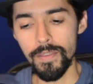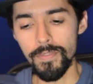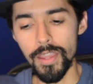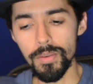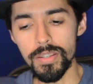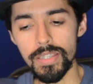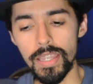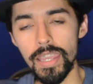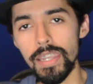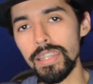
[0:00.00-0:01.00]
If there is
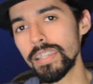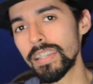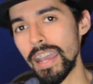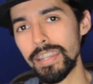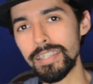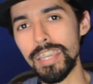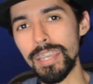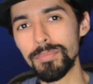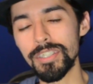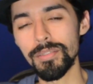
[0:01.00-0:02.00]
any kind of
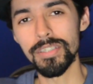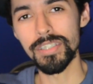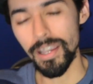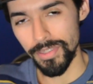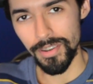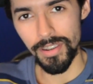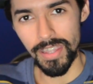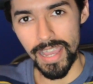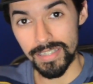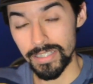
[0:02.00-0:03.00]
game series out there
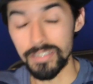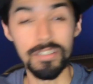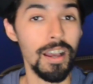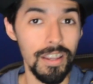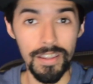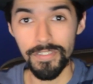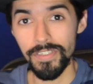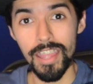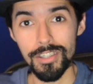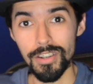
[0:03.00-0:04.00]
that has a ton of
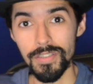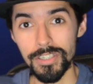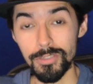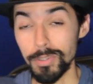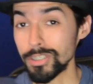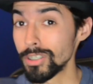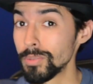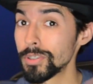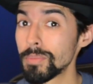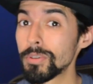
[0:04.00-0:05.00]
fan service, especially
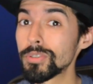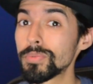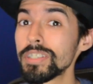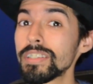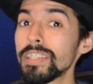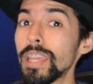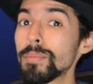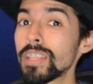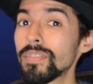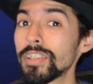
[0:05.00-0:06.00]
with the most recent
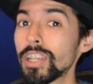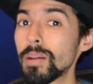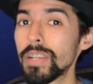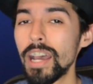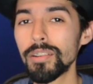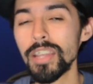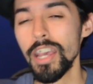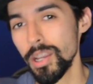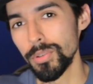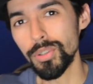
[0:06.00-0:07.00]
games that have been coming out,
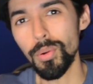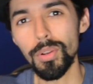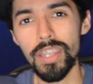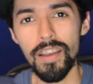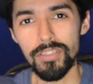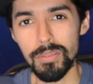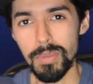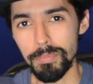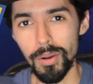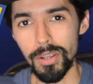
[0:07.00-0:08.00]
it would totally have to
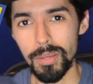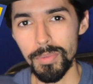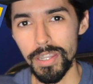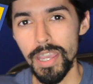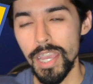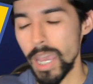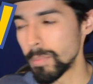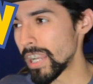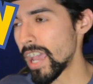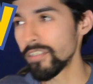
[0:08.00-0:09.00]
be Pokemon. I
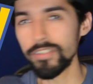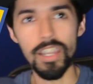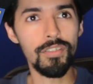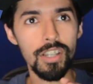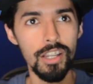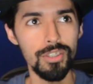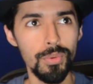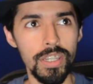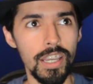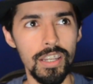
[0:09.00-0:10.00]
mean, I've never gone to
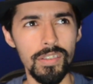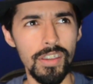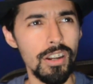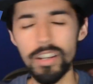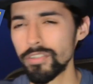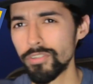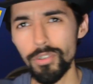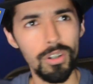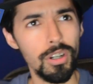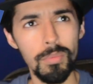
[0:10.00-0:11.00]
any kind of internet
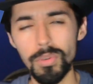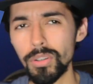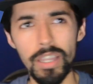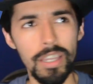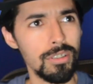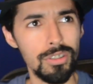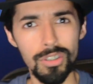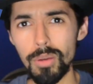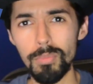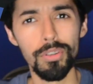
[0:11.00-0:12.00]
forum or like
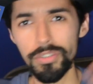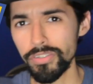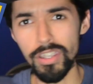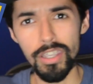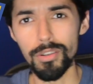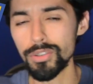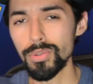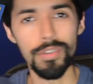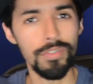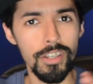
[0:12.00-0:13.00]
Tumblr feed or
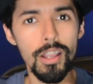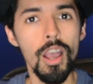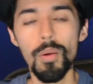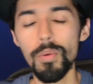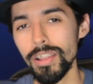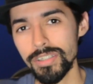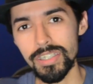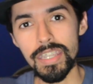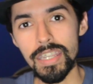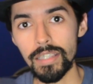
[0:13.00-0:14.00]
Twitter feed without
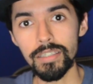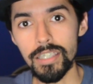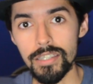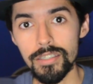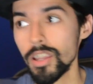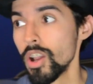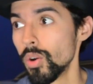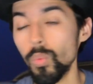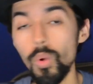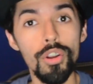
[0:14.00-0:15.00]
seeing at least
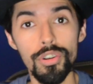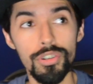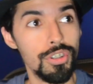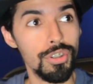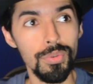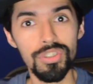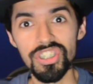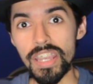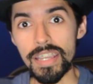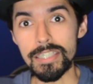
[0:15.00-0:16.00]
1 or 2
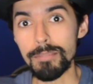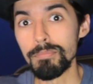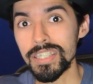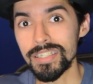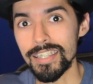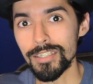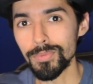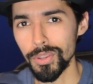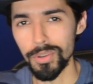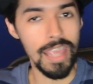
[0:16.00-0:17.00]
sexy Misties,
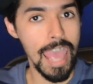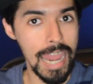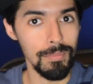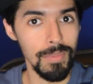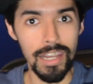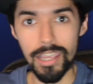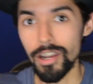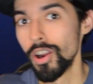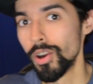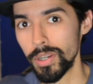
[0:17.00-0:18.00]
whether it's
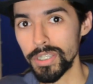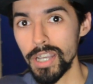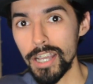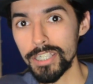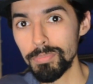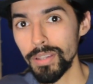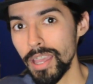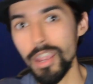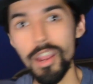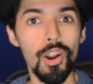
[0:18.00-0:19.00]
animated or in
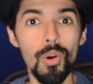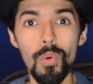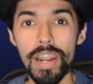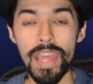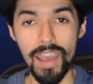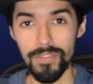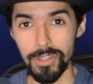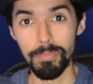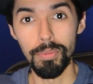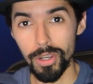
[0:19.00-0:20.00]
cosplay or what have you.
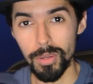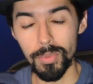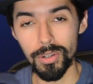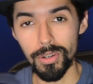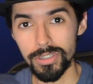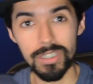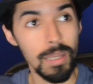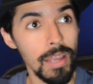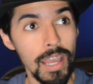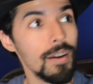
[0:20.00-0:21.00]
The Pokemon girls
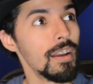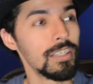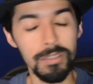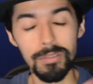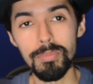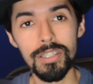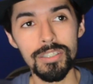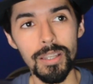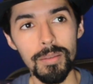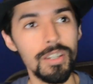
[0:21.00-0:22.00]
somehow seem to be the
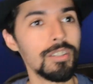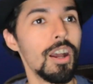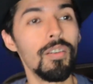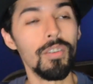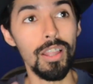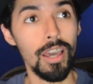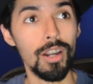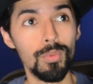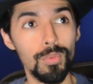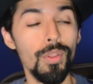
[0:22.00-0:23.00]
subject of a lot
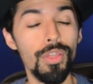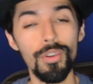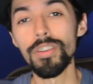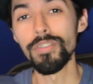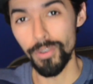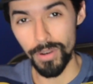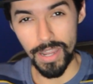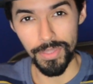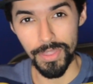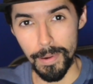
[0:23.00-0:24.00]
of Rule 34
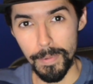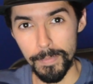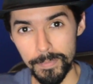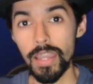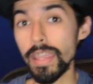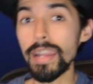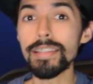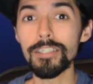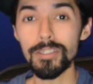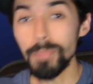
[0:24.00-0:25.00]
out there. And that
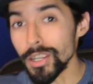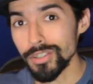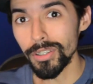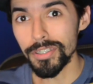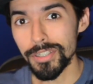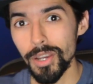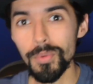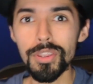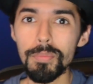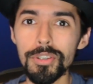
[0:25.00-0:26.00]
is especially so
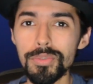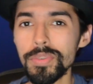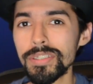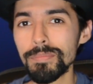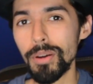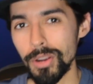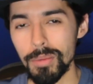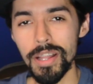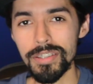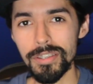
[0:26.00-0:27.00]
with the most recent
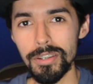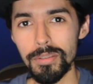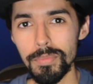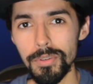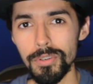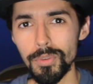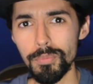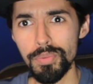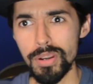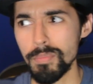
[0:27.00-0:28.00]
Pokemon Sun and Moon, where pretty